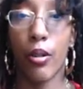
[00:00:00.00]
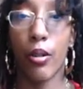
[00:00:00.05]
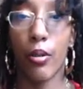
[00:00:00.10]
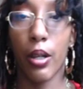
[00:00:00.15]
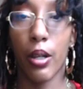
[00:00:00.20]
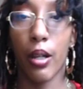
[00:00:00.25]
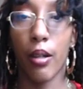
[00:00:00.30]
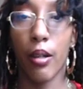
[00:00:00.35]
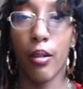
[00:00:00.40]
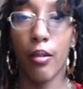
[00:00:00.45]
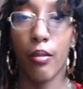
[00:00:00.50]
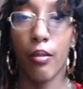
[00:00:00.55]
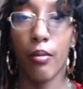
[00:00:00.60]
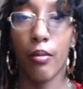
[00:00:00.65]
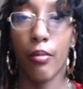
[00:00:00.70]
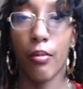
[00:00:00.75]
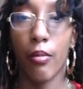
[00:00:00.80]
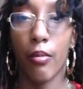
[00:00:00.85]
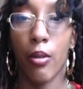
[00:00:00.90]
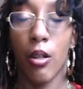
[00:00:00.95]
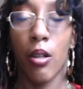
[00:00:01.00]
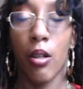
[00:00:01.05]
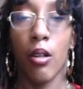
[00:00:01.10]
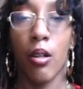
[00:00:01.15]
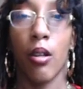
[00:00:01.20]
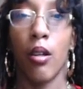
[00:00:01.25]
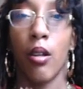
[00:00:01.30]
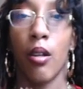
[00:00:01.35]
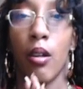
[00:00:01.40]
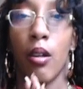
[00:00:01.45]
Okay,
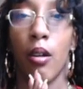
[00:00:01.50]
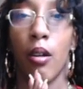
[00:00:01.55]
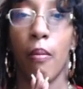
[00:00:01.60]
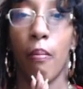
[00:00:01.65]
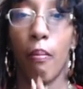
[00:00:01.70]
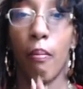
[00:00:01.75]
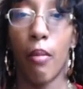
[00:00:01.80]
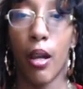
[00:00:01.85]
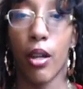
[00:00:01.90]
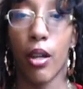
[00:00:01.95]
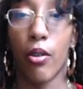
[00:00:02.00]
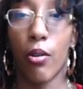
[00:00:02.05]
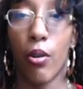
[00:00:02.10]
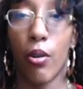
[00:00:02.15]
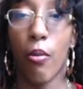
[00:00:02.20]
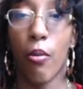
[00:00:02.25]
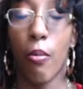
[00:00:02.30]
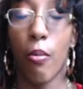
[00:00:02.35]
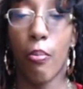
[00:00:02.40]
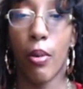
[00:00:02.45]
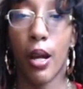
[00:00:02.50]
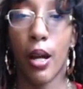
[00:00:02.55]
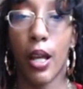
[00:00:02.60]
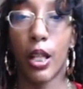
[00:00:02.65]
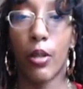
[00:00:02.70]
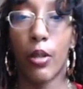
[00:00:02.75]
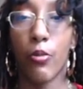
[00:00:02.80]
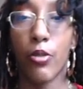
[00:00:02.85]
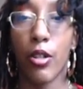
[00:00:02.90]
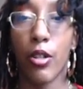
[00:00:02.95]

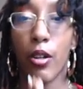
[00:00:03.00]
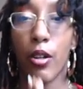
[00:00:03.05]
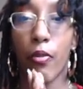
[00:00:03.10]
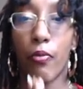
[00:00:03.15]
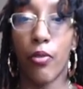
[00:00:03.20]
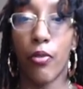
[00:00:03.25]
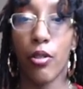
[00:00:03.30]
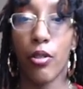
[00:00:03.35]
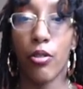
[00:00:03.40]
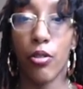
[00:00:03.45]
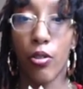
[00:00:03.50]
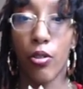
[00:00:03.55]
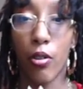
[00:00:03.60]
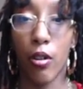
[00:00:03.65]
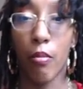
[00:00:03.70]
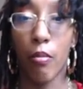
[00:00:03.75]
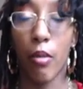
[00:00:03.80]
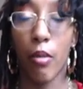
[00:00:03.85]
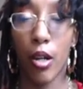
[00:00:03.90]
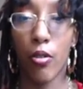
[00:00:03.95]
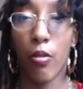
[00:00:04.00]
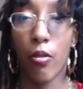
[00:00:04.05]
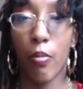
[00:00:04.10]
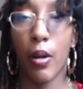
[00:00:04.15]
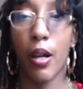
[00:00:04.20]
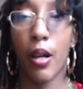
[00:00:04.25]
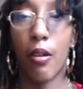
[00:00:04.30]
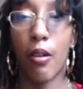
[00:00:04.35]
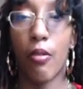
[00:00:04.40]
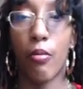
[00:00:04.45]
microbiomes are your first, your
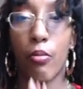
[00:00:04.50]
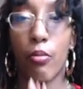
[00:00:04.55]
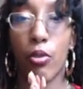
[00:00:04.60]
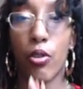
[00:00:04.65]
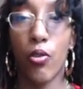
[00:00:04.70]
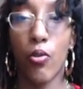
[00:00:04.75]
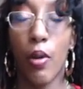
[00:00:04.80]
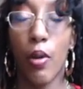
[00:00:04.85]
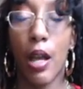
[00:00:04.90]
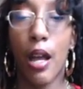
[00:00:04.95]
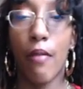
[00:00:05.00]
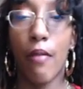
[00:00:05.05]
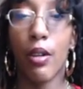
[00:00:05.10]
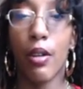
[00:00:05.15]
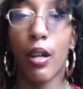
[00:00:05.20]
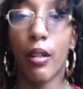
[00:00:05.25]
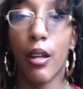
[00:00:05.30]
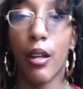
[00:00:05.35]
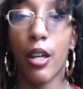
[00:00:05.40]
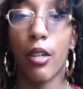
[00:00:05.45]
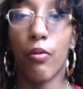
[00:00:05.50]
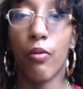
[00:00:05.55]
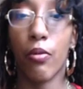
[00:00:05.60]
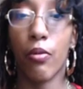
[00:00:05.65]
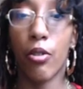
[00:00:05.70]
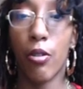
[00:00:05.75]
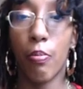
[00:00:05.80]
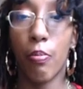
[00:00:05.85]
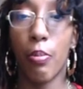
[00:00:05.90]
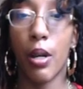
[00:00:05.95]
microbiome. You having a lot of
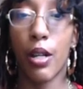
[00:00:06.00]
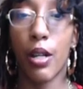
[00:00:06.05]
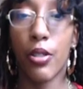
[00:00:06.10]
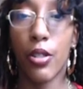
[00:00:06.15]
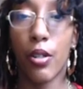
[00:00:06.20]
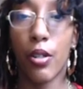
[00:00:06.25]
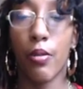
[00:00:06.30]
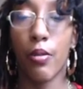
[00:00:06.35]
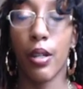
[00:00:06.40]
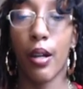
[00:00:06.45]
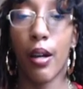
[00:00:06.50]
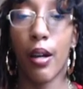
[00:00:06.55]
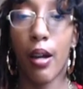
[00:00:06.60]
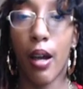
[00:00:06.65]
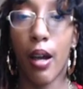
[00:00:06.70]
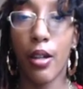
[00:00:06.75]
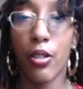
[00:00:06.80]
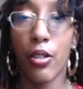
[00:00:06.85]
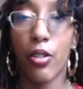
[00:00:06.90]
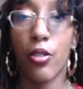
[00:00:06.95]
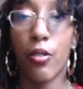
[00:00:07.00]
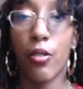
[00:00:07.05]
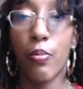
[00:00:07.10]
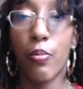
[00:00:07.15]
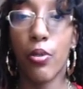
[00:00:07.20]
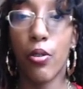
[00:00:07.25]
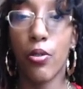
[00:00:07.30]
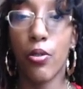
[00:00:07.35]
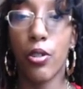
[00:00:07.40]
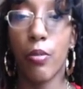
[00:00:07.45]
good bacteria,
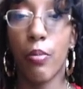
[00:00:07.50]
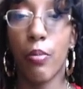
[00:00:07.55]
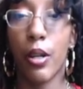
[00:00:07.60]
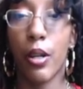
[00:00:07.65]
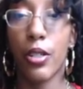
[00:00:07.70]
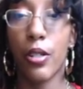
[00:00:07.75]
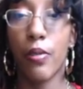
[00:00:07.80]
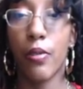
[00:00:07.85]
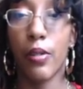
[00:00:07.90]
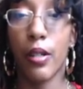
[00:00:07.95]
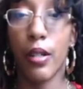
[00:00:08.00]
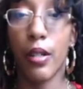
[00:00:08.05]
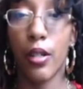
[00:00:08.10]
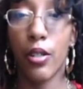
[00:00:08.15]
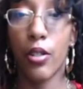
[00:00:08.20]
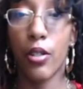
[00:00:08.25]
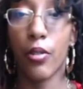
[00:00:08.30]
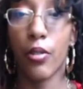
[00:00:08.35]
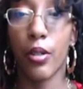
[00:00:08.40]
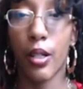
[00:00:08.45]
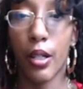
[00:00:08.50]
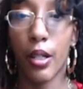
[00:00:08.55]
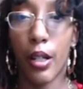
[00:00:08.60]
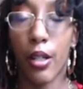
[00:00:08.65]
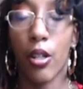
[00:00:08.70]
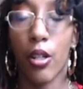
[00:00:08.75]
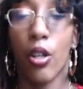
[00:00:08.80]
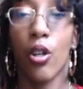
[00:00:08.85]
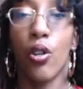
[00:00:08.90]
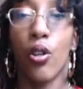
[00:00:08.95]
oxygen-producing bacteria in your
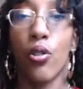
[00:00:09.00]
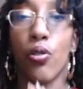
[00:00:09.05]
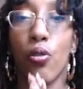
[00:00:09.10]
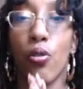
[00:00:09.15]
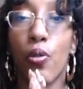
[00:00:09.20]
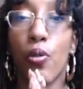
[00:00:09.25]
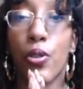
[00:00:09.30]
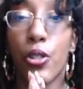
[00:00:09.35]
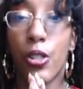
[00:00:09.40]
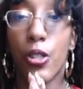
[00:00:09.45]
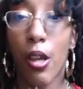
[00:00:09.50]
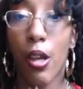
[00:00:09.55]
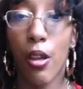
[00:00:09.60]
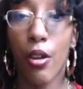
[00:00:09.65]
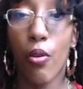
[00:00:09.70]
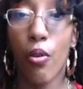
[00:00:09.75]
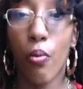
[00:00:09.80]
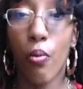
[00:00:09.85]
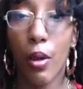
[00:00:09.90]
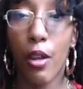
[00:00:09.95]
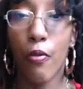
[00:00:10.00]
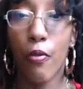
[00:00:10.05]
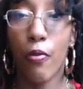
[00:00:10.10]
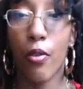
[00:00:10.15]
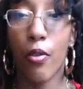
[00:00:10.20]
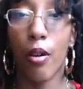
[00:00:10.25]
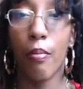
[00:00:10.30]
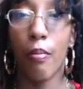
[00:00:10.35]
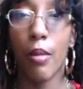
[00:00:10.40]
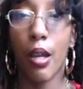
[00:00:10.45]
gut. You staying away
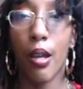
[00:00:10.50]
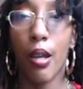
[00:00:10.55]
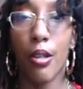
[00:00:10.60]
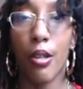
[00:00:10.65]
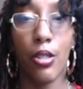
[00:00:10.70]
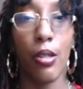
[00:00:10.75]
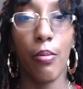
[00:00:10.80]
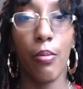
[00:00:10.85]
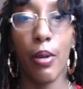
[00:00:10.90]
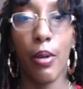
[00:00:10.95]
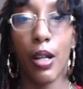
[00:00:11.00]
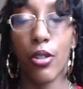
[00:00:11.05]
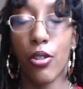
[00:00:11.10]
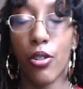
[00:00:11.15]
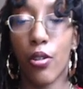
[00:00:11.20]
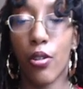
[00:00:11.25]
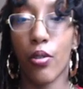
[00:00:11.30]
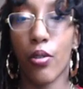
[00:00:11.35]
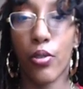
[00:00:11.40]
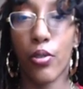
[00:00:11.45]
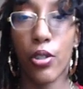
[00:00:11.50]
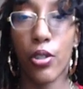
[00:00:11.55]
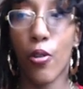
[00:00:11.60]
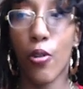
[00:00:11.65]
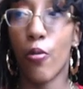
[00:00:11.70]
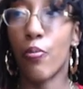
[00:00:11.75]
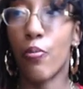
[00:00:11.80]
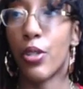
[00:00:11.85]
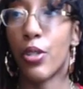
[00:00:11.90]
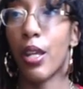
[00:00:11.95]
from antibacterial
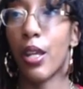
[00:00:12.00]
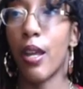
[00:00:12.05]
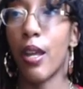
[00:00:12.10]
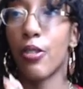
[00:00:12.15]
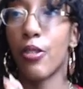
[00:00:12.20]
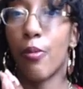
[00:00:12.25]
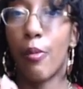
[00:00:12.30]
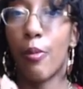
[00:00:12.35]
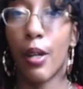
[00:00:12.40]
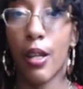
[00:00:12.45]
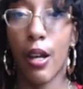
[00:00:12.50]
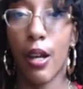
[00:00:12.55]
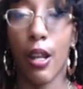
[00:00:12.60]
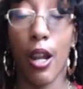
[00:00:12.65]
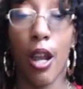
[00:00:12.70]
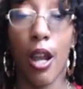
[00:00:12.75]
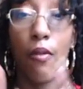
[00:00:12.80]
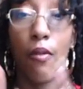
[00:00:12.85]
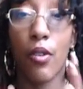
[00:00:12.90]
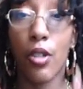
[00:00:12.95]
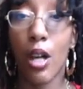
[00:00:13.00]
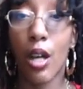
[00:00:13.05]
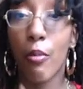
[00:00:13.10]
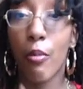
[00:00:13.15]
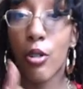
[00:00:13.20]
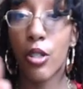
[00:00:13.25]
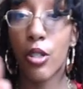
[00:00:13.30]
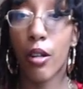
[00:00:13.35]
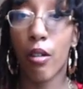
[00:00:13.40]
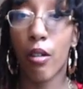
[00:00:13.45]
soaps and antibiotics. Every time
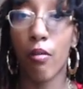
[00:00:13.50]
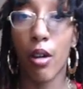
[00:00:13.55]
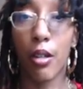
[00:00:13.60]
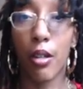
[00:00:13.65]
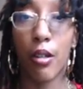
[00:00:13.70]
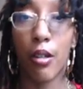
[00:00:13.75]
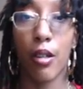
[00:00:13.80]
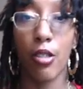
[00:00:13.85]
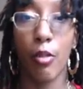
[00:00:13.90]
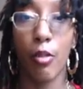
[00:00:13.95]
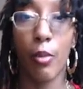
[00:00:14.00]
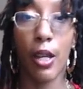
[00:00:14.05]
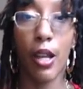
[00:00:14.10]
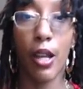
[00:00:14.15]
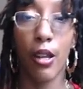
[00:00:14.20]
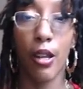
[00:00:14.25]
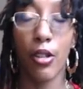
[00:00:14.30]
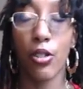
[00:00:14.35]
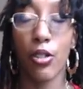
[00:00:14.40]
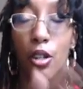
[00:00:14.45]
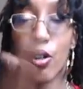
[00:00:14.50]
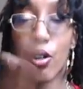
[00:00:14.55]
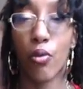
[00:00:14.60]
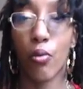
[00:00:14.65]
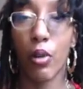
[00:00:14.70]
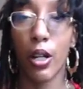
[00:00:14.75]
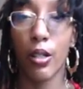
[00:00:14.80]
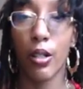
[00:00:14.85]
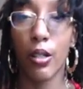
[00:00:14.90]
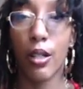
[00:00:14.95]
you take around the antibiotics, it
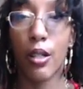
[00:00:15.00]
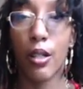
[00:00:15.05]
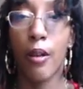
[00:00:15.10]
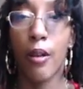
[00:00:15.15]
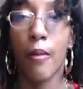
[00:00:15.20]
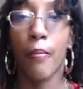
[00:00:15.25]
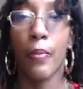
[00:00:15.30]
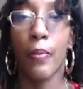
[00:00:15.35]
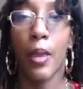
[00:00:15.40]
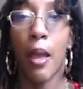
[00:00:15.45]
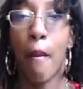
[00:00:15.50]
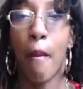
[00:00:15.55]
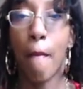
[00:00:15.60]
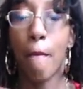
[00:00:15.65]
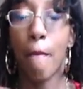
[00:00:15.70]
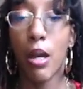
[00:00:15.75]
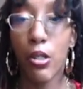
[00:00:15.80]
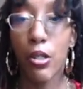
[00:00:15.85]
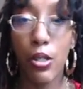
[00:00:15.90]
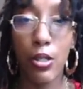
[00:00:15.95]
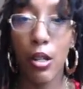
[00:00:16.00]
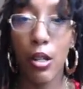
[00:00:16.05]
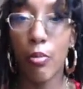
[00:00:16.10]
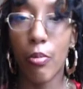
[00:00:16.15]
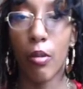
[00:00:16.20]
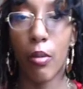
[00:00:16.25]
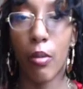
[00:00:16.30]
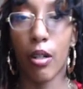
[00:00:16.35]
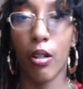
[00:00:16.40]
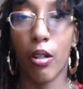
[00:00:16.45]
greatly messes up
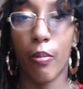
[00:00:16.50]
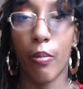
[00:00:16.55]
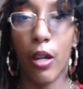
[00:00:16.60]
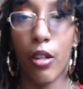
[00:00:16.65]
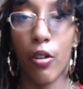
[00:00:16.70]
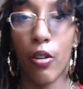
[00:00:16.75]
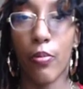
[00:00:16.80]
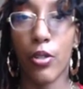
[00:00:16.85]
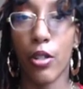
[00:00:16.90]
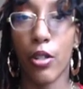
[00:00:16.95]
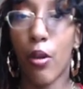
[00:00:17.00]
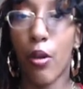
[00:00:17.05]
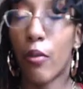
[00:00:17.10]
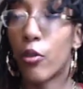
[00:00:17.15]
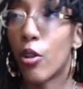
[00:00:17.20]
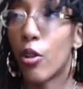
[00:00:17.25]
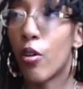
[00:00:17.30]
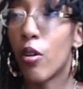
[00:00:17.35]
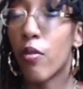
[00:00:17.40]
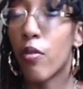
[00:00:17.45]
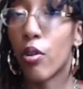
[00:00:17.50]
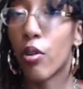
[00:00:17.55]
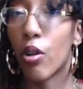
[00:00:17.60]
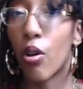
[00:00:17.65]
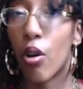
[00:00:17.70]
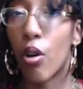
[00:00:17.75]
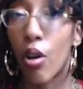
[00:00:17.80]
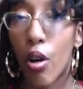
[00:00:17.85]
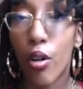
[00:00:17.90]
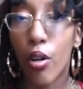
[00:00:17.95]
your microbiome. So you have to go even
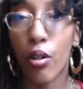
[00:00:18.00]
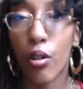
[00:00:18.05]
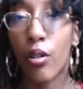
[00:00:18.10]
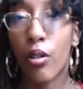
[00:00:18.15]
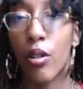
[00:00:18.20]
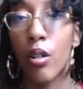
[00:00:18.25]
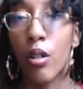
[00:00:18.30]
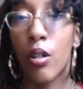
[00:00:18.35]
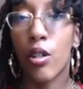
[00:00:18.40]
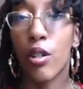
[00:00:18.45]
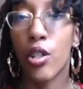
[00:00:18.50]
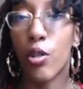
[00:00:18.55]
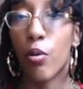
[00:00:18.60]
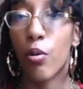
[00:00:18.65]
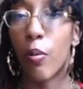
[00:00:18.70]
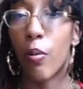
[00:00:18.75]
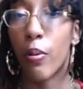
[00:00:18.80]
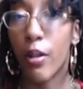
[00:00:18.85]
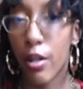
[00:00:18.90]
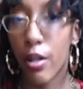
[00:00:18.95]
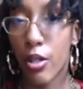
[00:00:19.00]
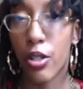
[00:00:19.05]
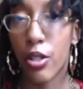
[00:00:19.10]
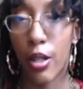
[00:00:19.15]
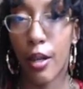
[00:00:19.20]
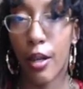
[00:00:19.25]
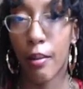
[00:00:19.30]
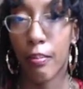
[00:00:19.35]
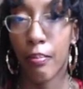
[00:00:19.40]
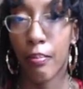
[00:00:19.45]
harder to replenish
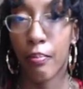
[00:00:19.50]
that.